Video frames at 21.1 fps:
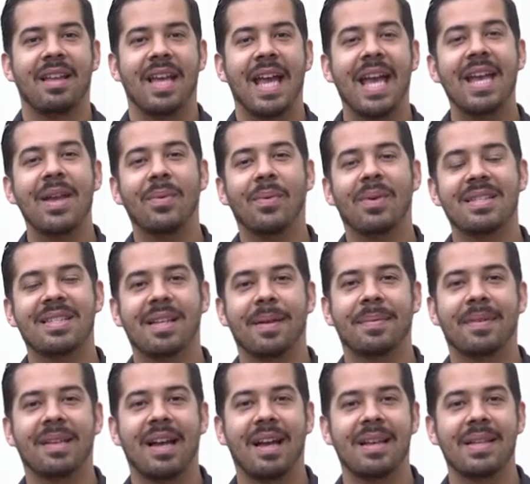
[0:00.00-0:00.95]
Hey, what's
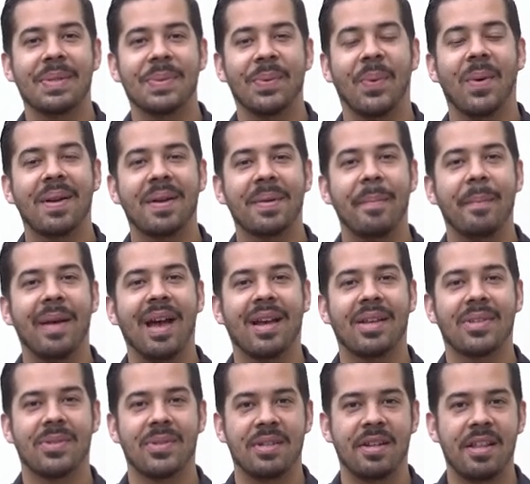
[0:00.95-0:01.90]
up guys? Welcome
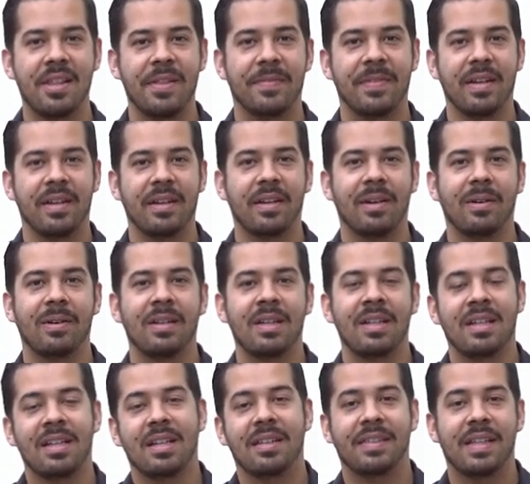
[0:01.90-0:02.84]
back to another video.
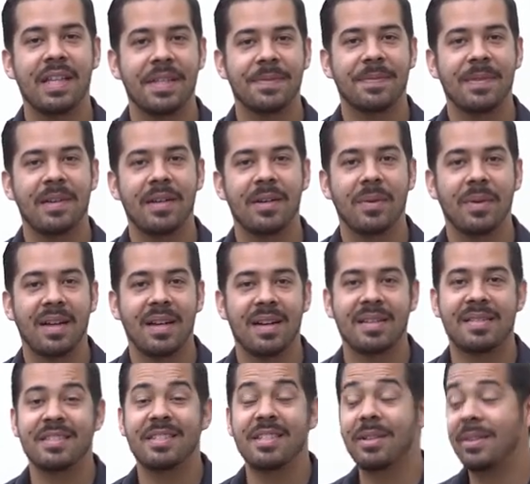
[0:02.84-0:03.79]
This video we got a
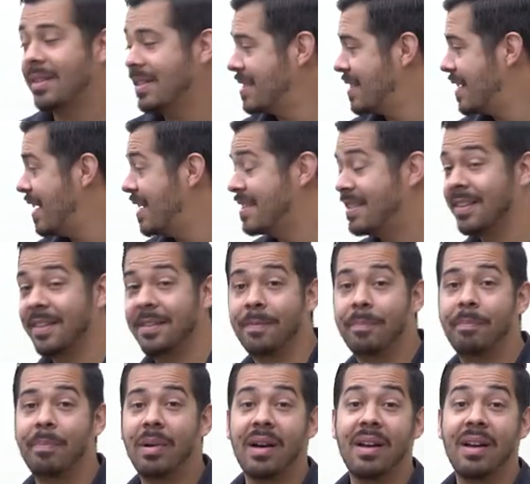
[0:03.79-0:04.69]
serious case of